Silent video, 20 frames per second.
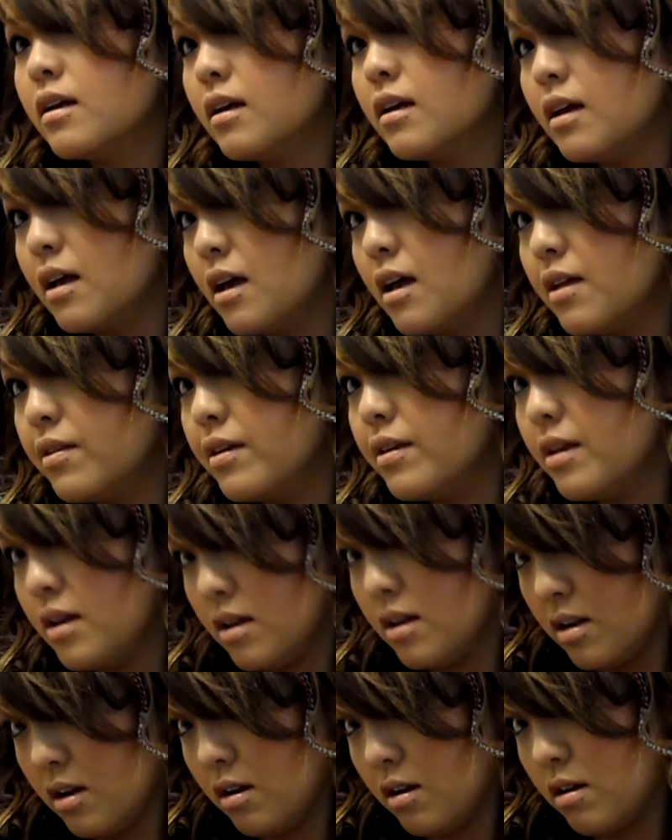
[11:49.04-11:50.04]
and then
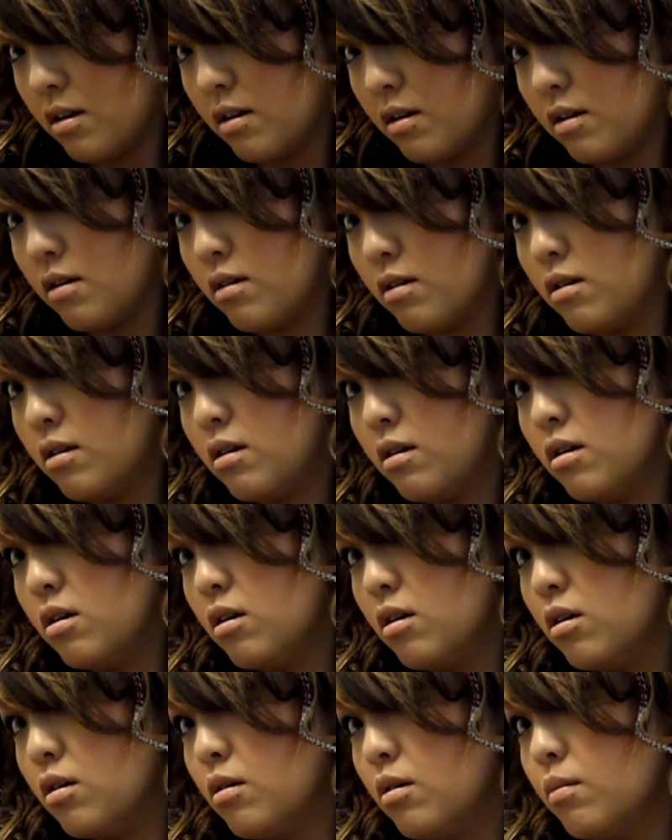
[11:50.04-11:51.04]

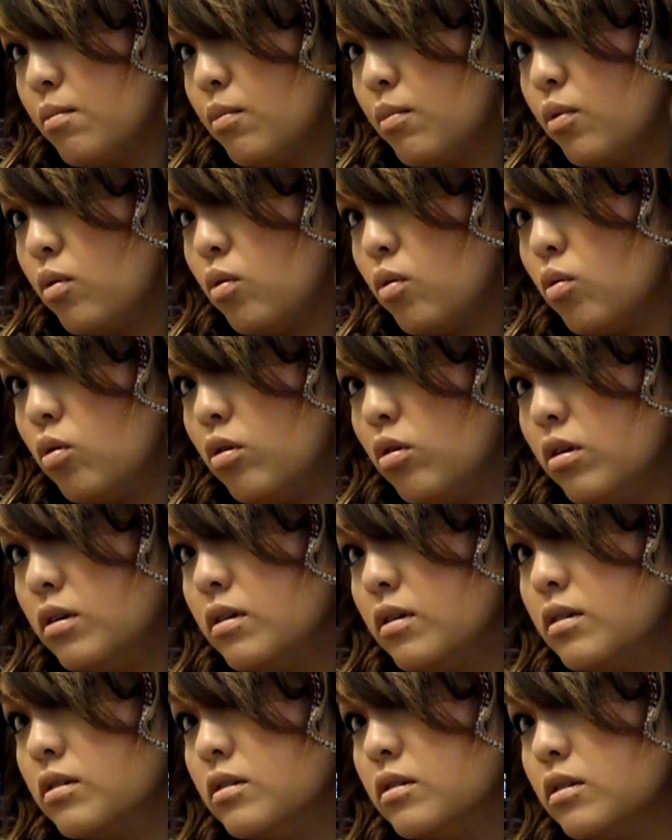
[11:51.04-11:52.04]
pull
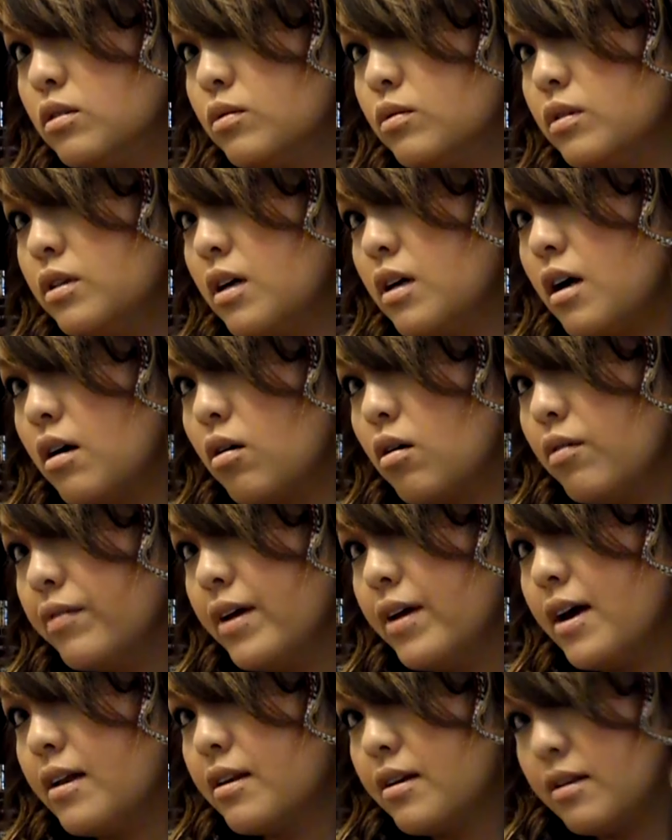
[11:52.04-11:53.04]
and tug
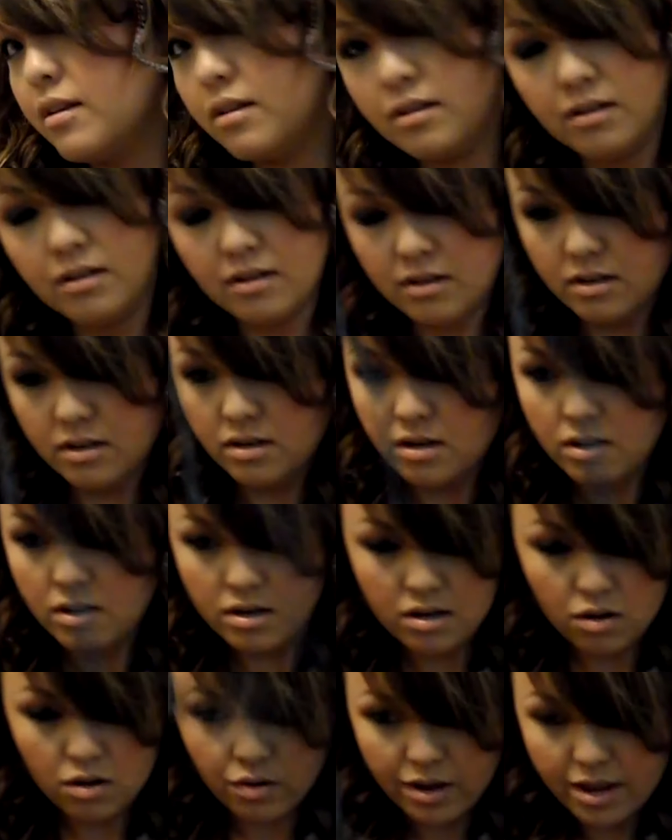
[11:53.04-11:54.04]
on
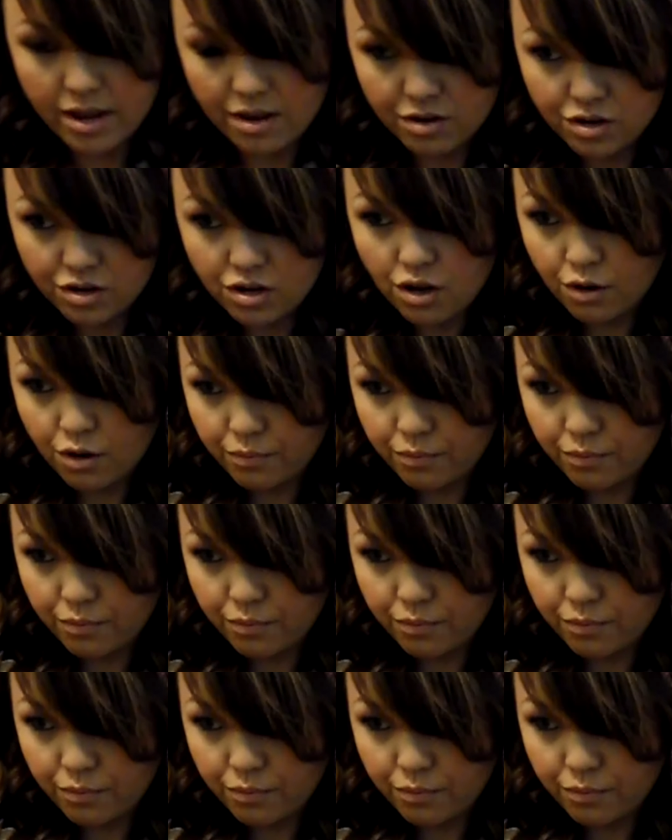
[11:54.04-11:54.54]
it. Okay, so